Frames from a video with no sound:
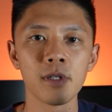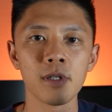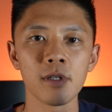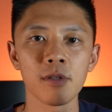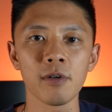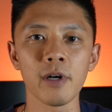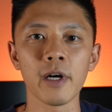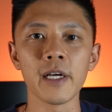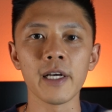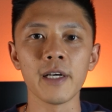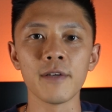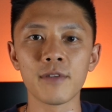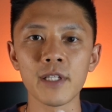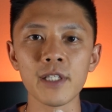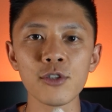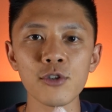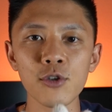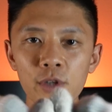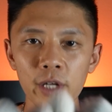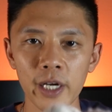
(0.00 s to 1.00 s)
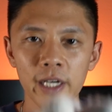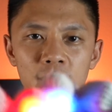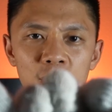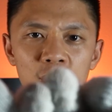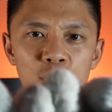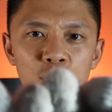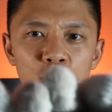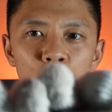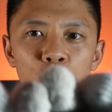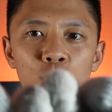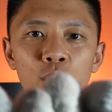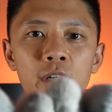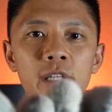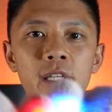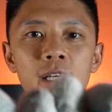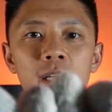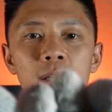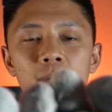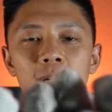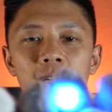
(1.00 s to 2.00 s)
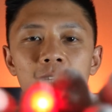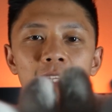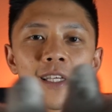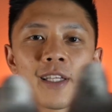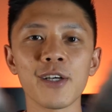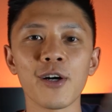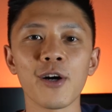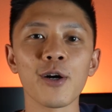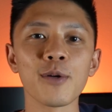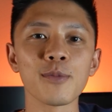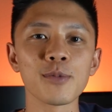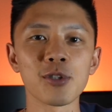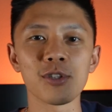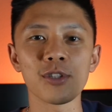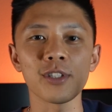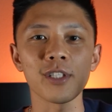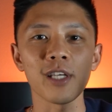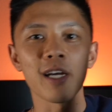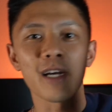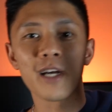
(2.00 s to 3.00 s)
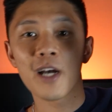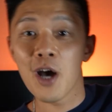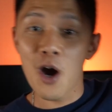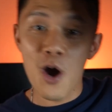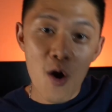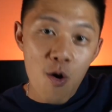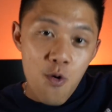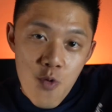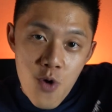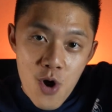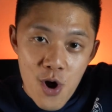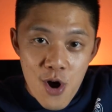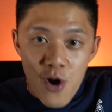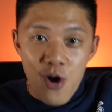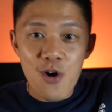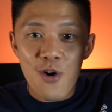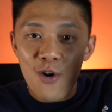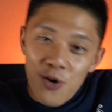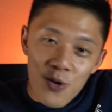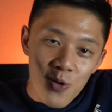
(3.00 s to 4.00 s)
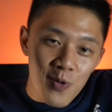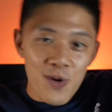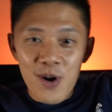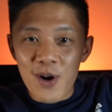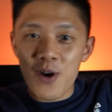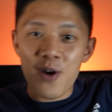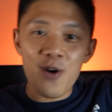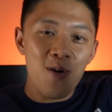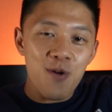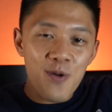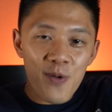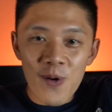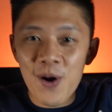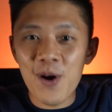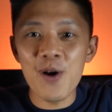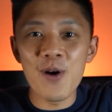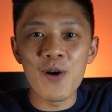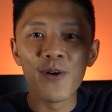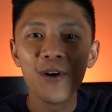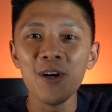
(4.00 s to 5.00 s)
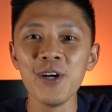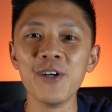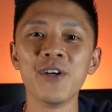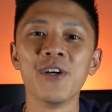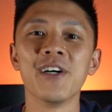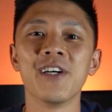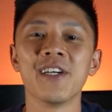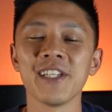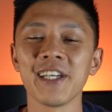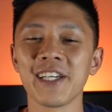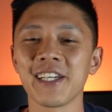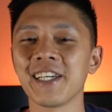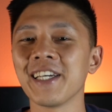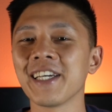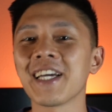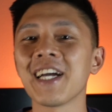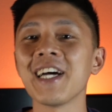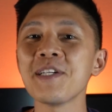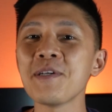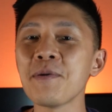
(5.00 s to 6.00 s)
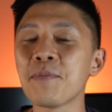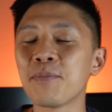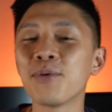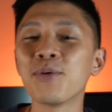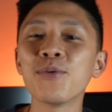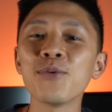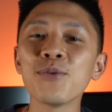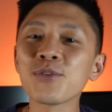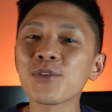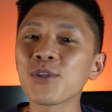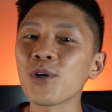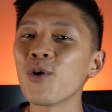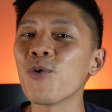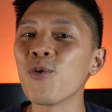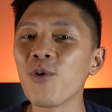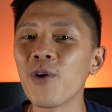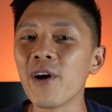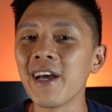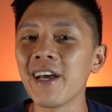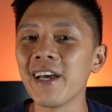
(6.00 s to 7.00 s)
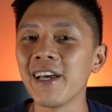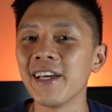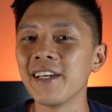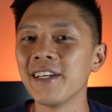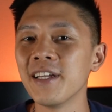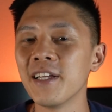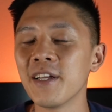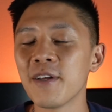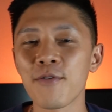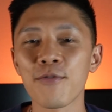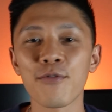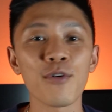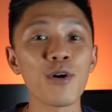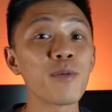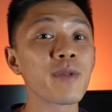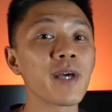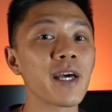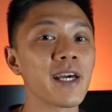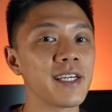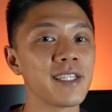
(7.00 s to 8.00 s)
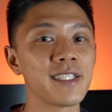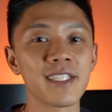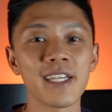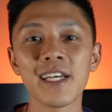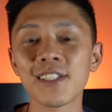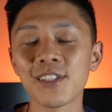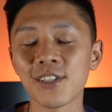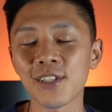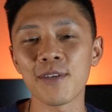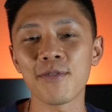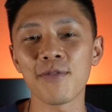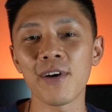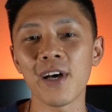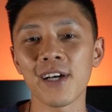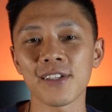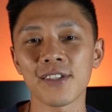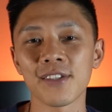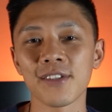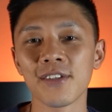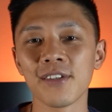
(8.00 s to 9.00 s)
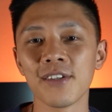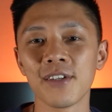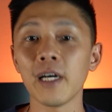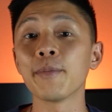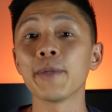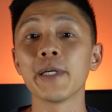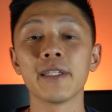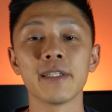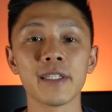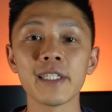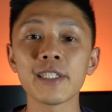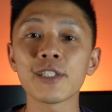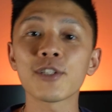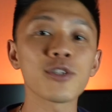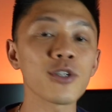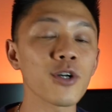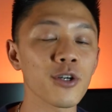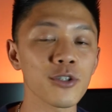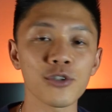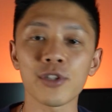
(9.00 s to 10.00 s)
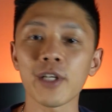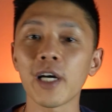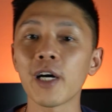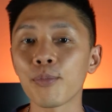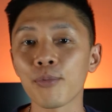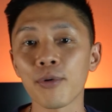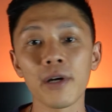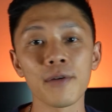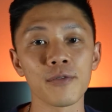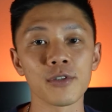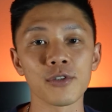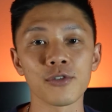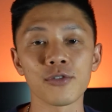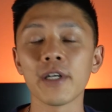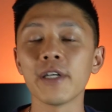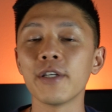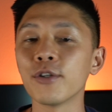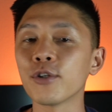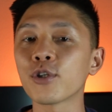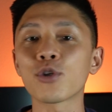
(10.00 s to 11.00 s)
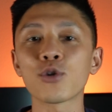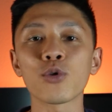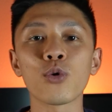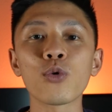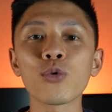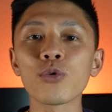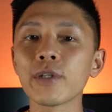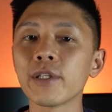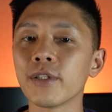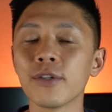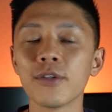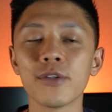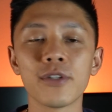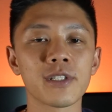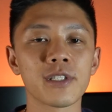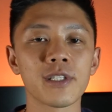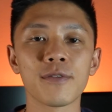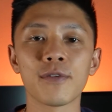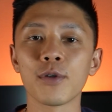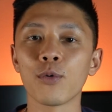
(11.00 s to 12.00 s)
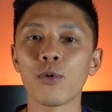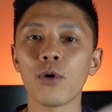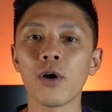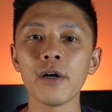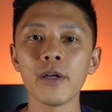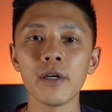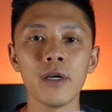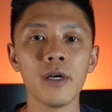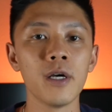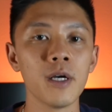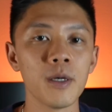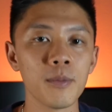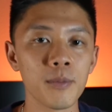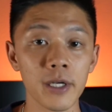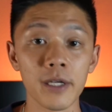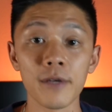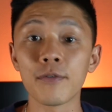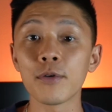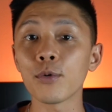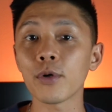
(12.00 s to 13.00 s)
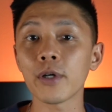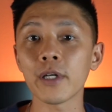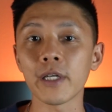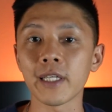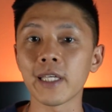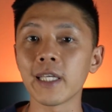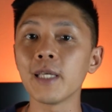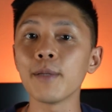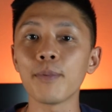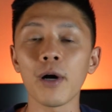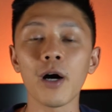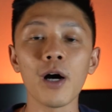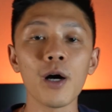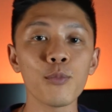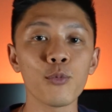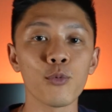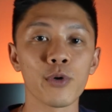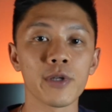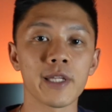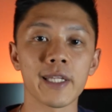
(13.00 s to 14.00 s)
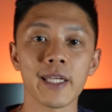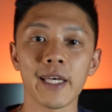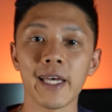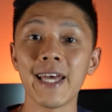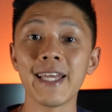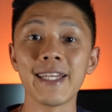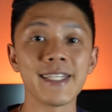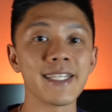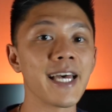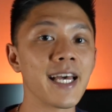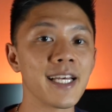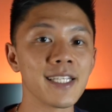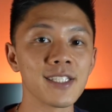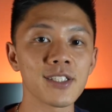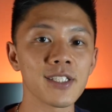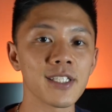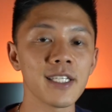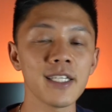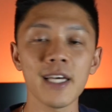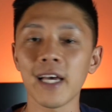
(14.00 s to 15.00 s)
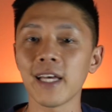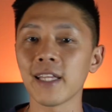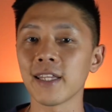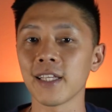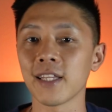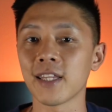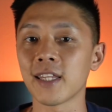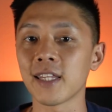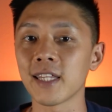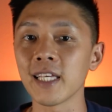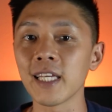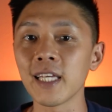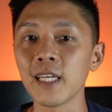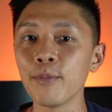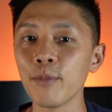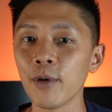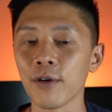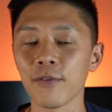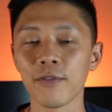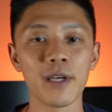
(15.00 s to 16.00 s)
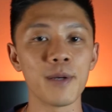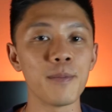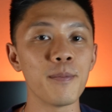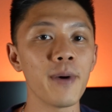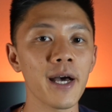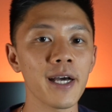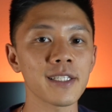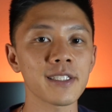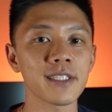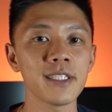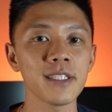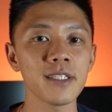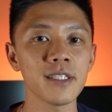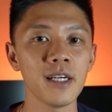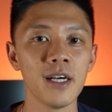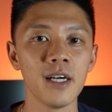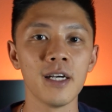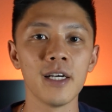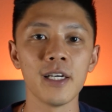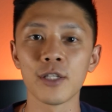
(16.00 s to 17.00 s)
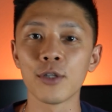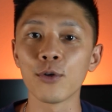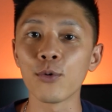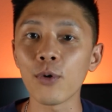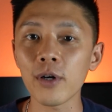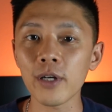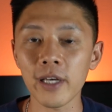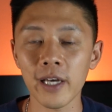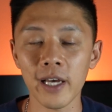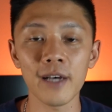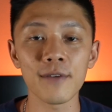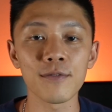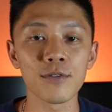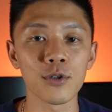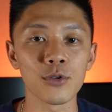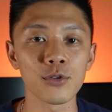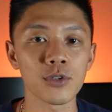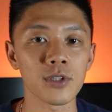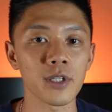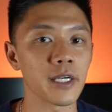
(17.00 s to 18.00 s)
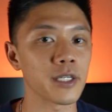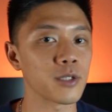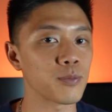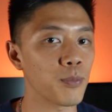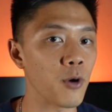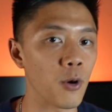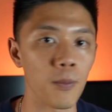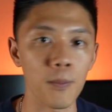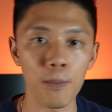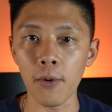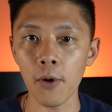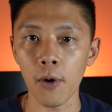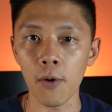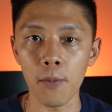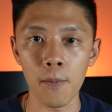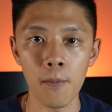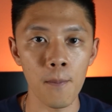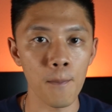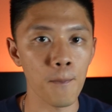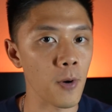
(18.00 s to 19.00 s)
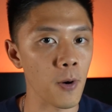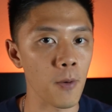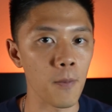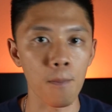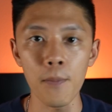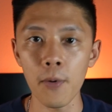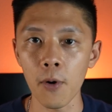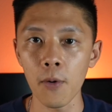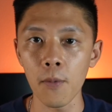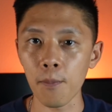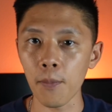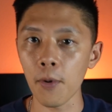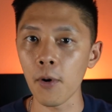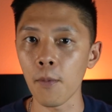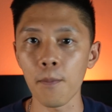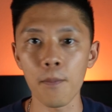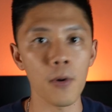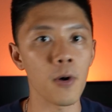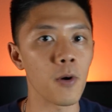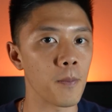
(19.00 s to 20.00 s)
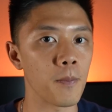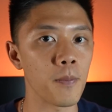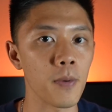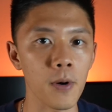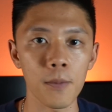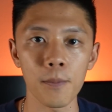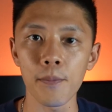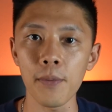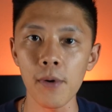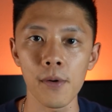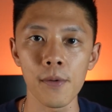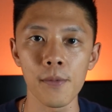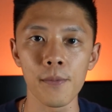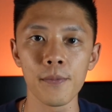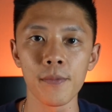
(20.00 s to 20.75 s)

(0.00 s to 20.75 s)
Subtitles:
Right? If these are like destroying them and then the arms are just like woo, woo, woo, like it kind of pulls away from that intensity factor. I mean, this is all style preference, right? You could totally do this if you want, but if you want to keep up with the intensity and the theme of impacting, you want to have those like boom, boom, boom, boom, boom, boom, boom, boom.